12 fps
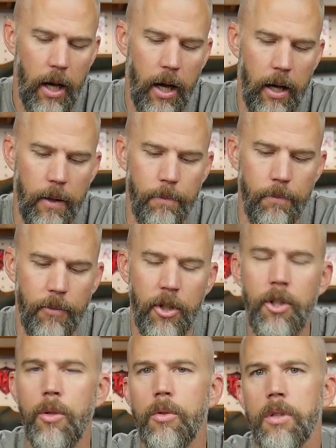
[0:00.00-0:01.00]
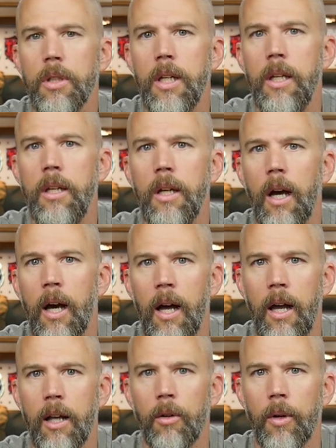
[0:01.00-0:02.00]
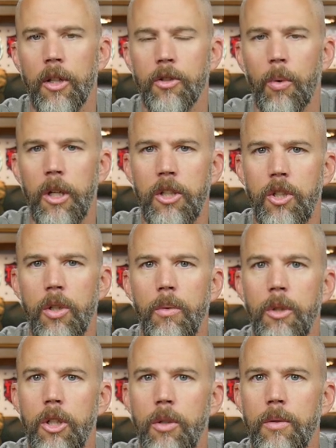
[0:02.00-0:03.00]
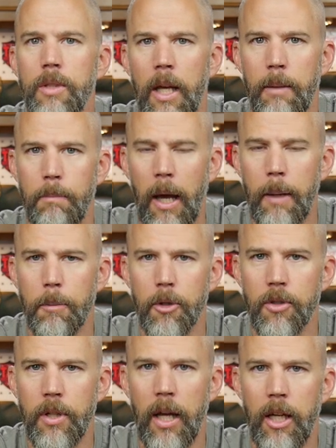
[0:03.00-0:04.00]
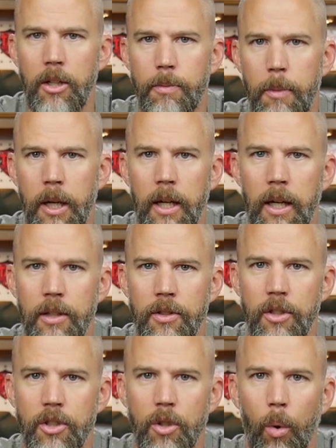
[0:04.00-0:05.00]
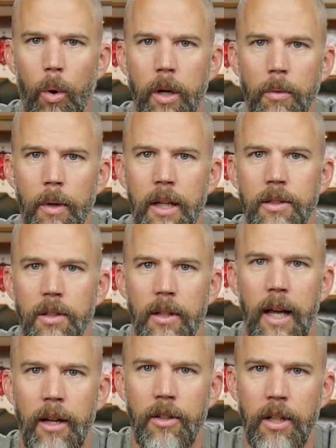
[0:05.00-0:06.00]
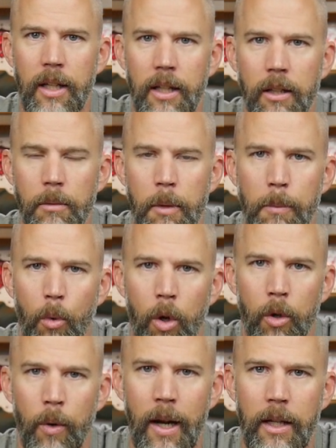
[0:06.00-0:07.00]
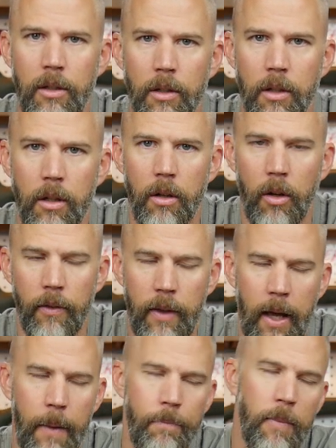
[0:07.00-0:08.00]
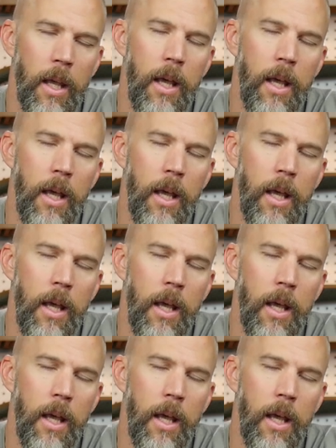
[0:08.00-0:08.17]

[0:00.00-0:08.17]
Um, usually uh, N R L twenty-two would use a paper stage because the scoring rings allow you to get a little bit more granular on that,